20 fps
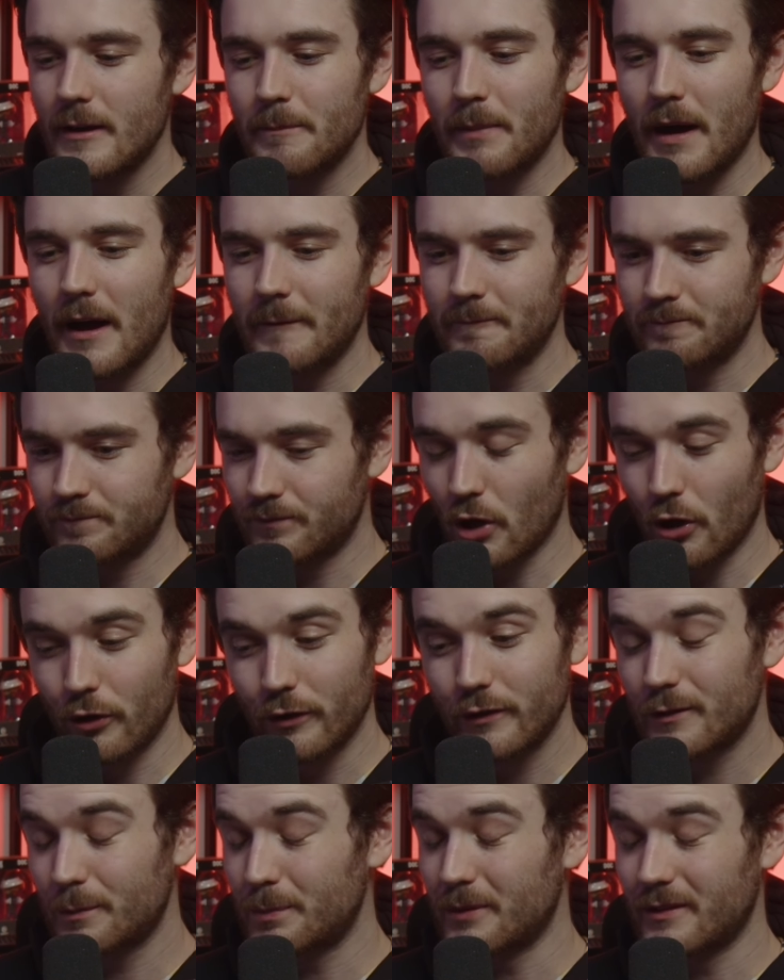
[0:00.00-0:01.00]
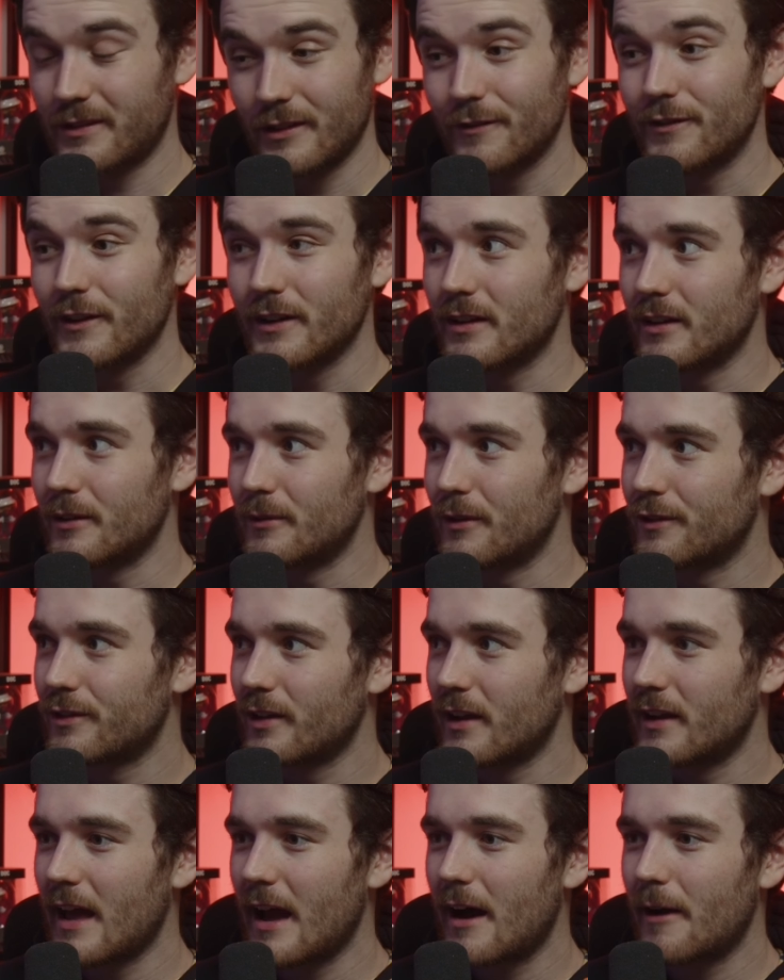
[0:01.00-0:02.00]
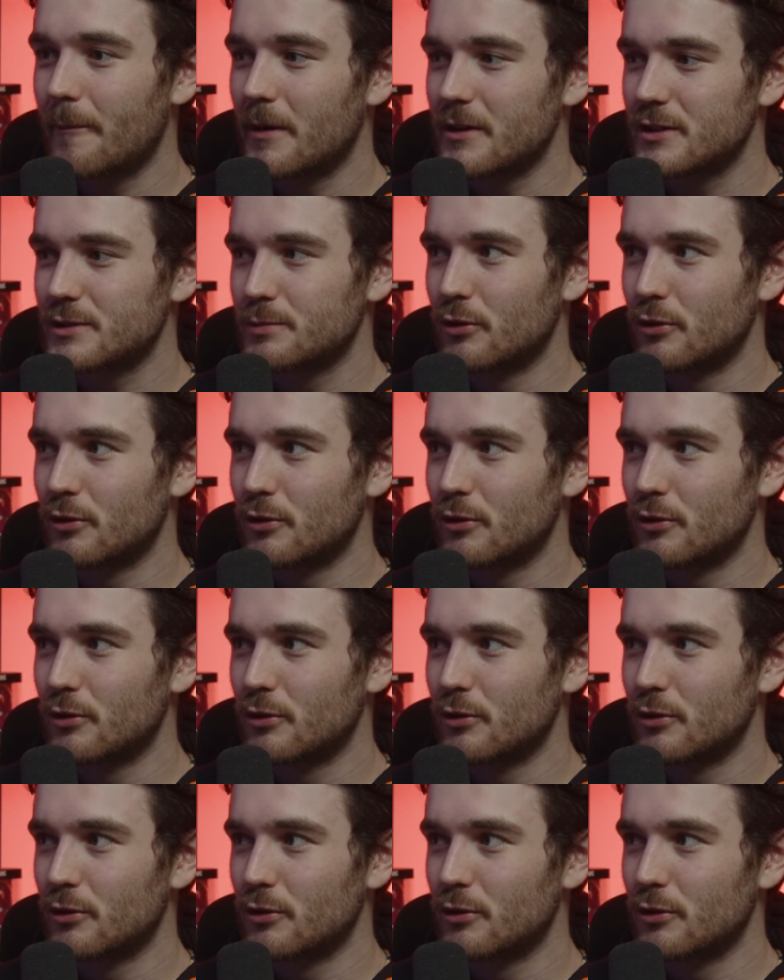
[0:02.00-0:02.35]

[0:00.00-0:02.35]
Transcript: But O specifically, we've seen how much yeah.